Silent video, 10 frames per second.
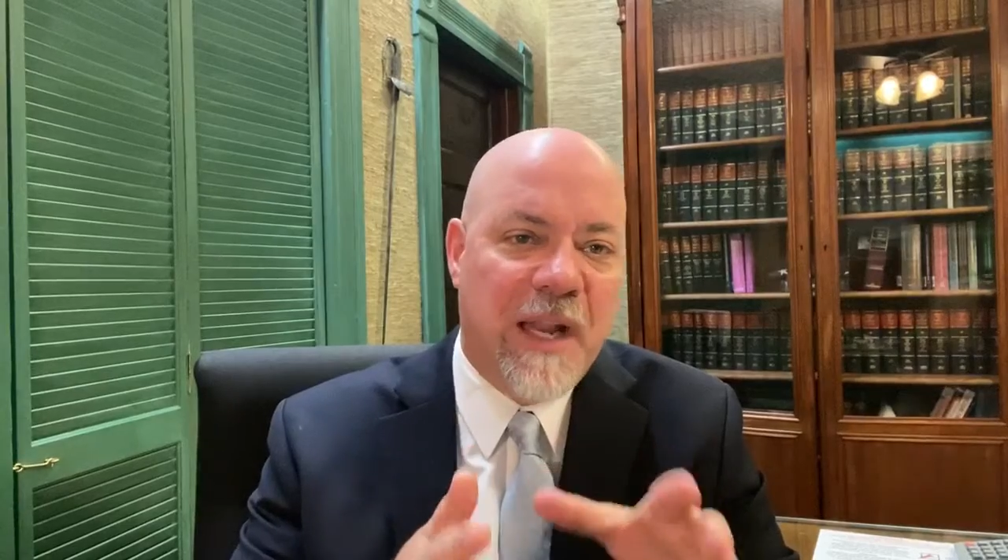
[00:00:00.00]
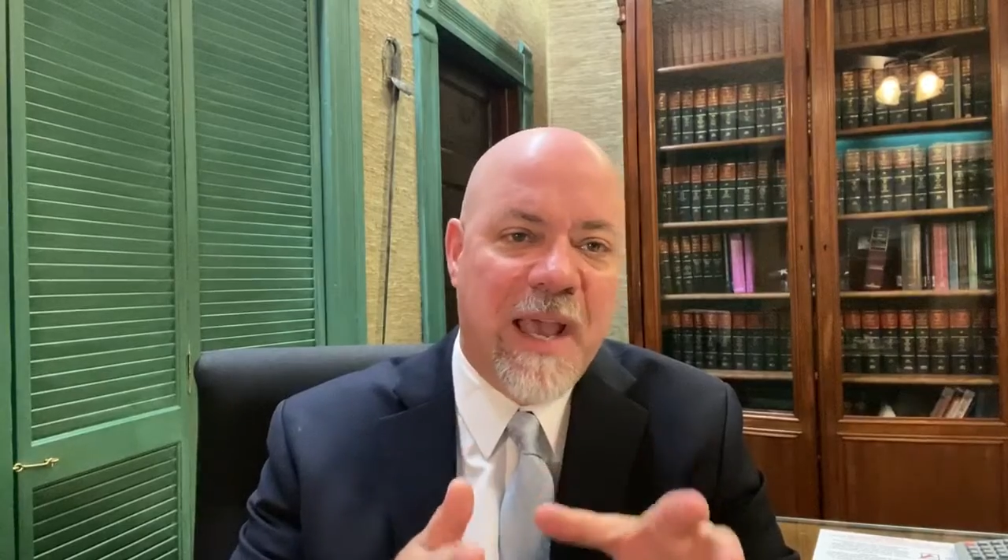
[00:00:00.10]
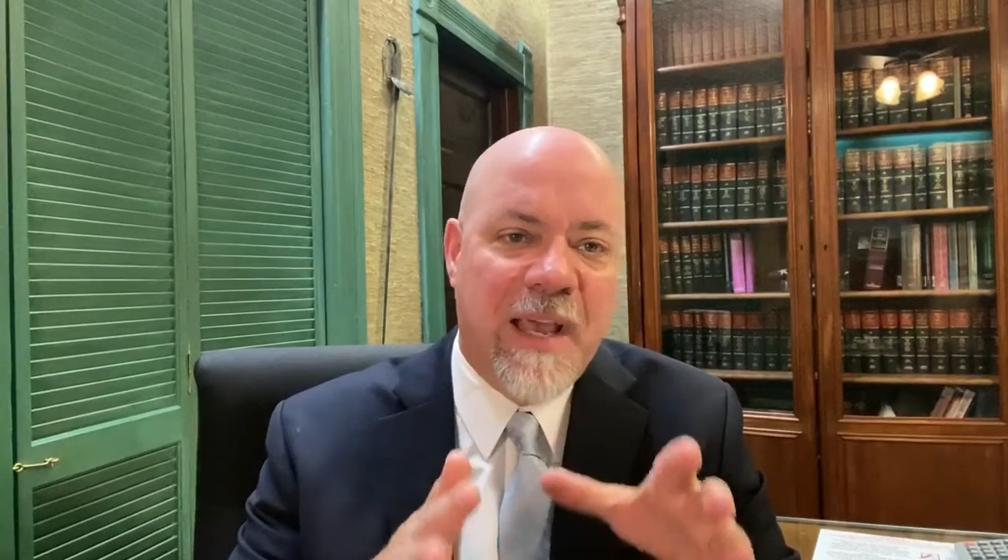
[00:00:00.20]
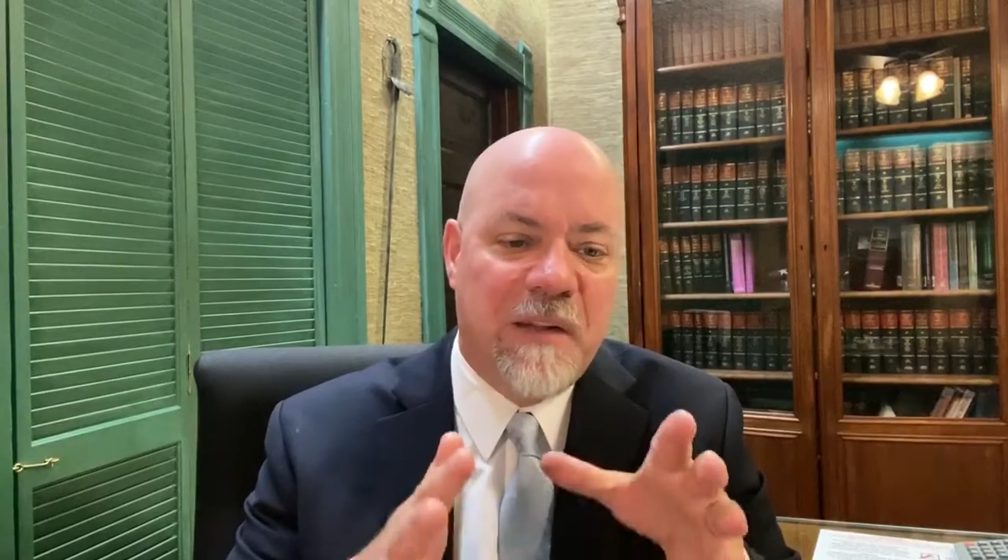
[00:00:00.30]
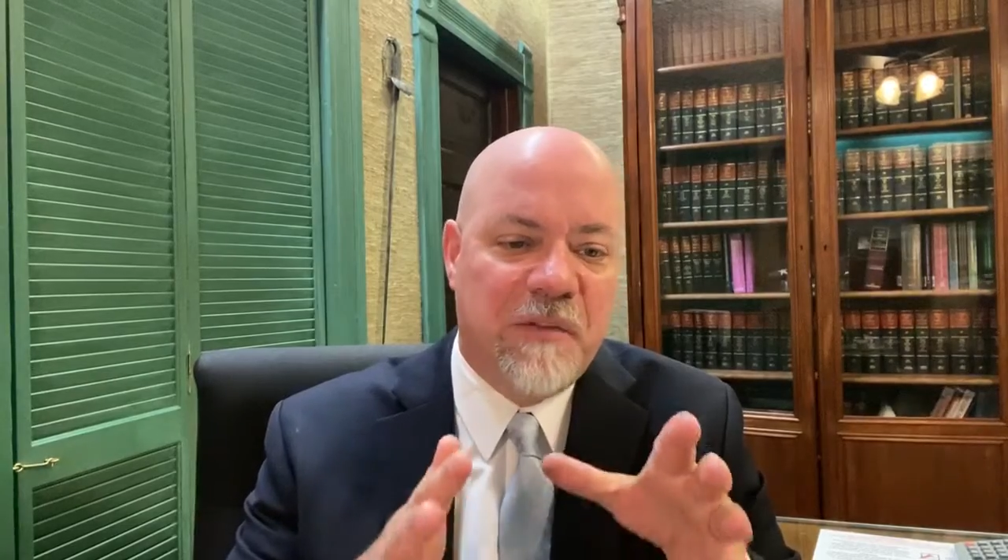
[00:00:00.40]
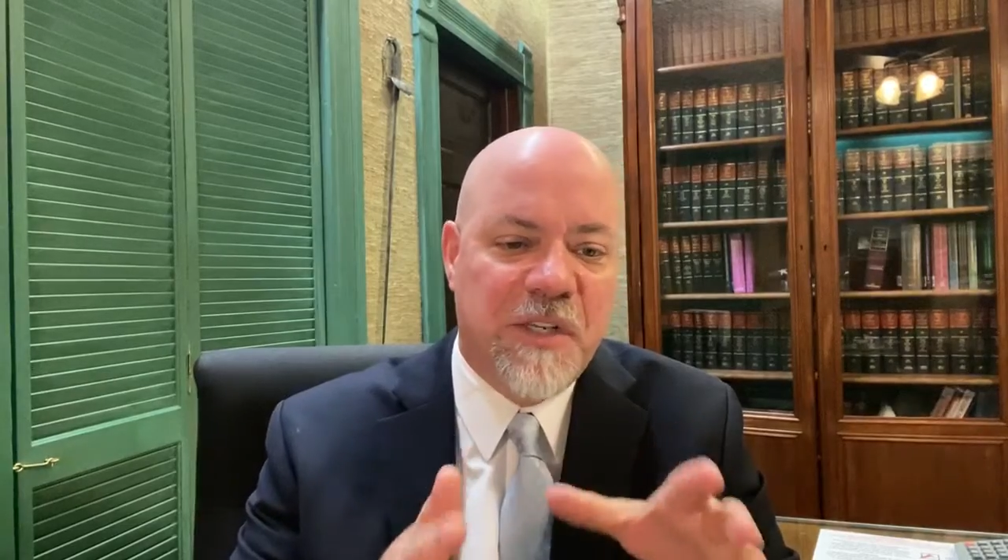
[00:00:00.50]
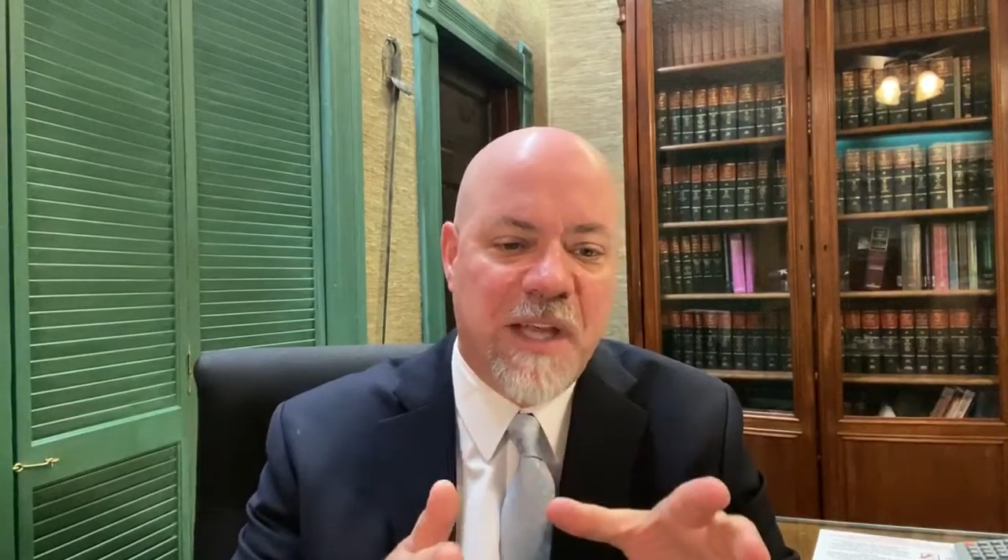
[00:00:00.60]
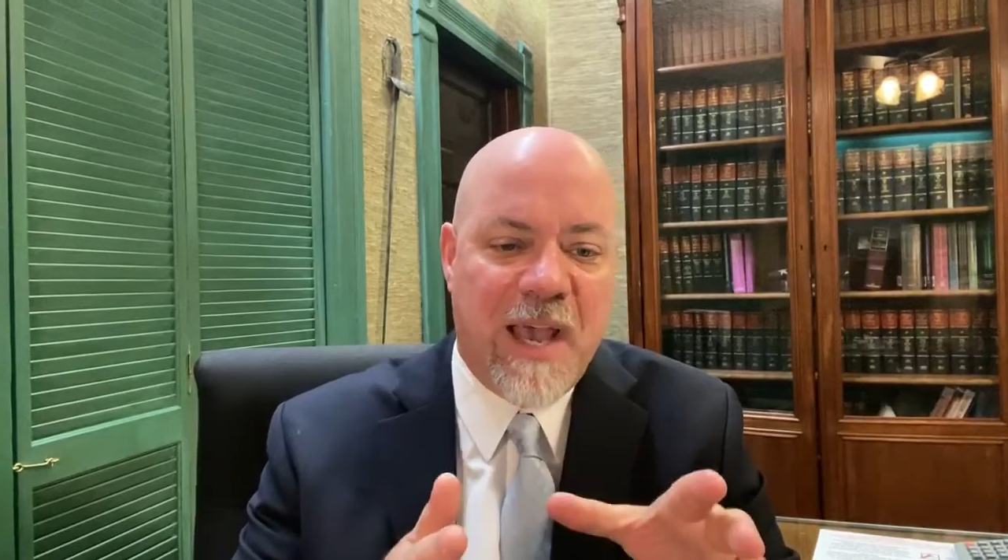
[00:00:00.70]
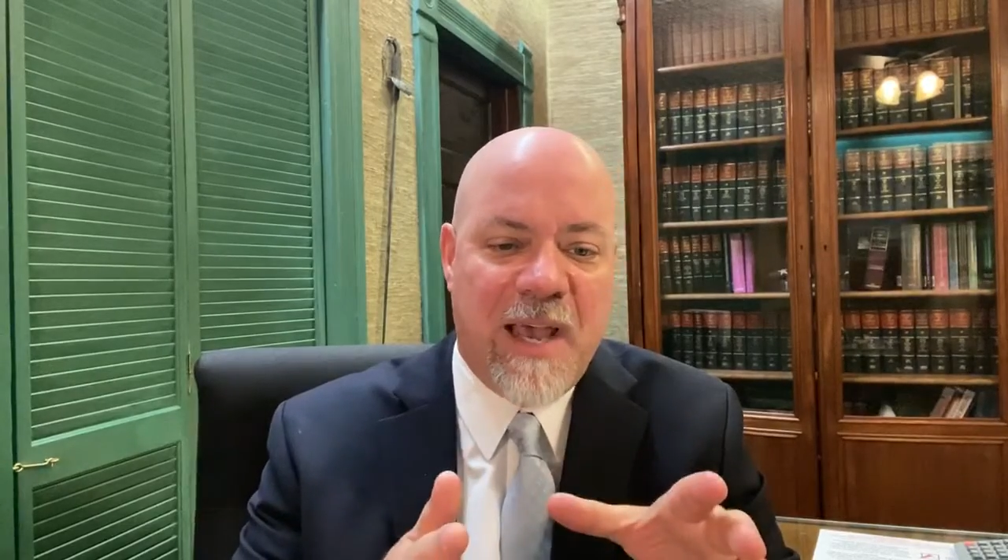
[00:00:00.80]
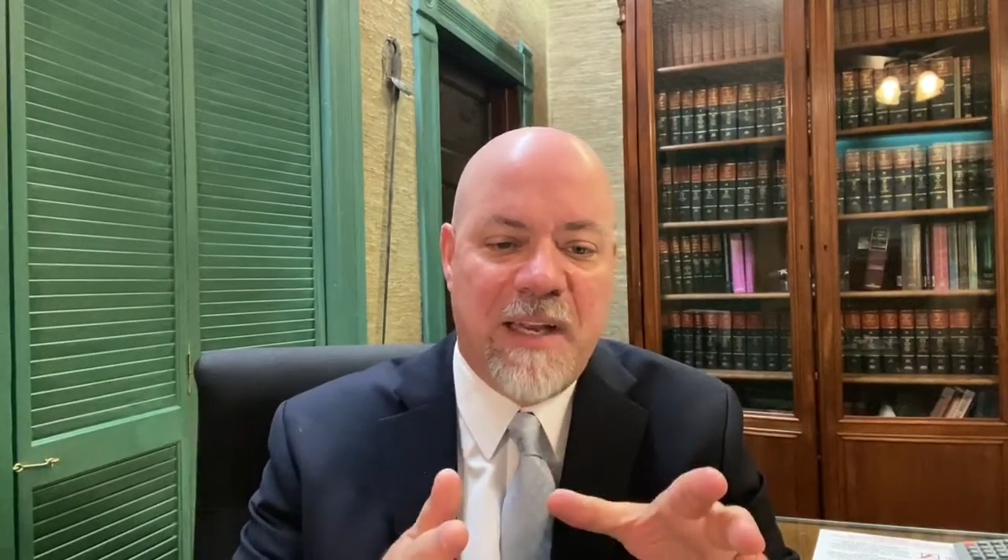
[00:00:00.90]
line of
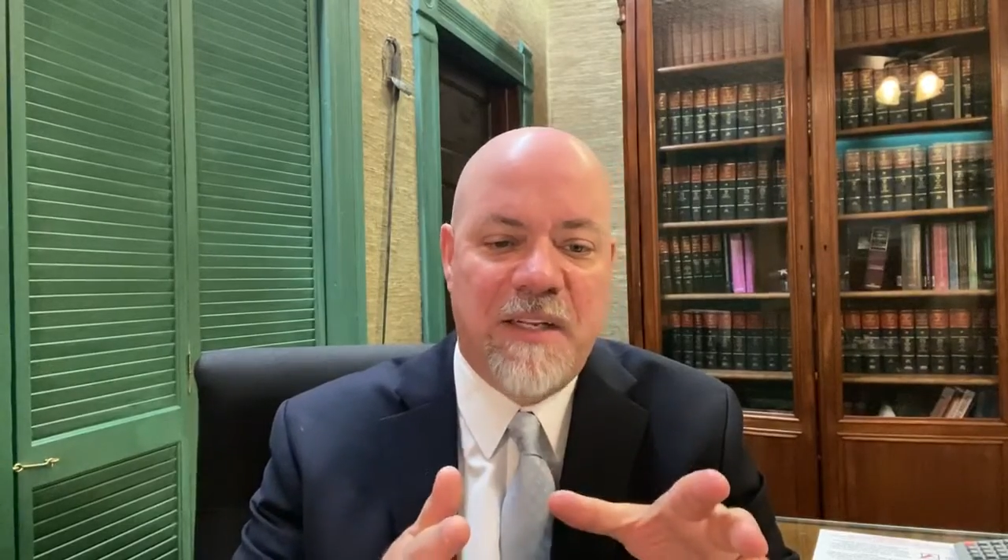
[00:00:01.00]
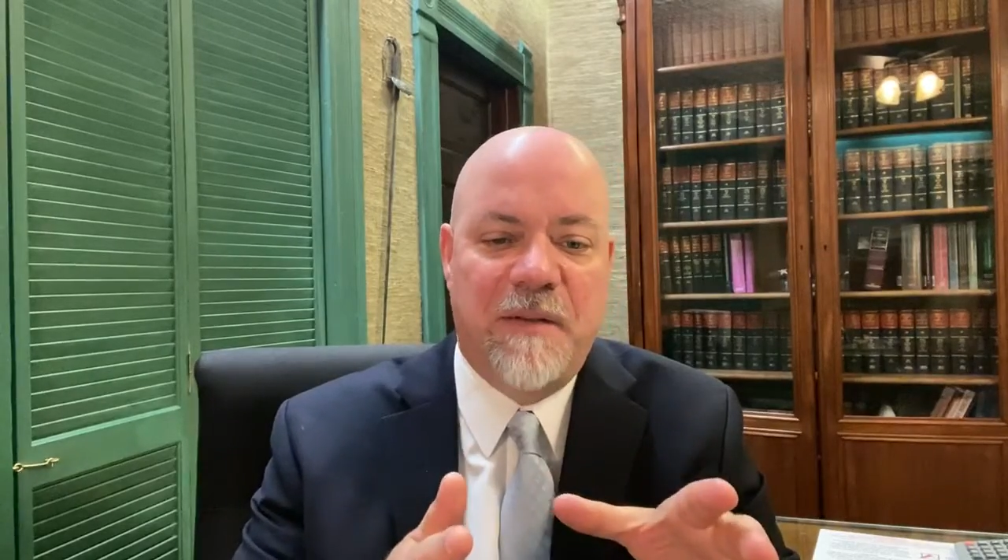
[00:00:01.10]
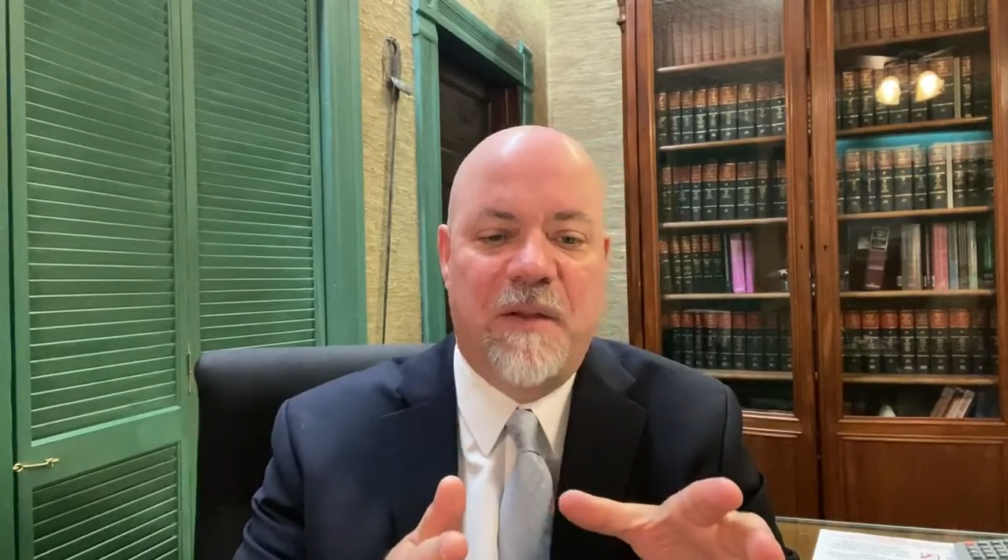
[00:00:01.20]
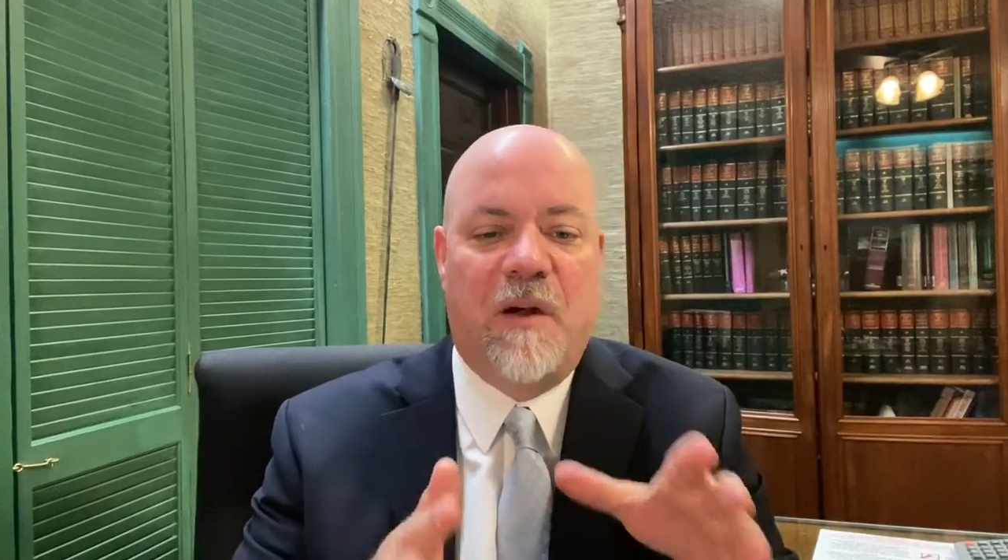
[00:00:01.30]
sight,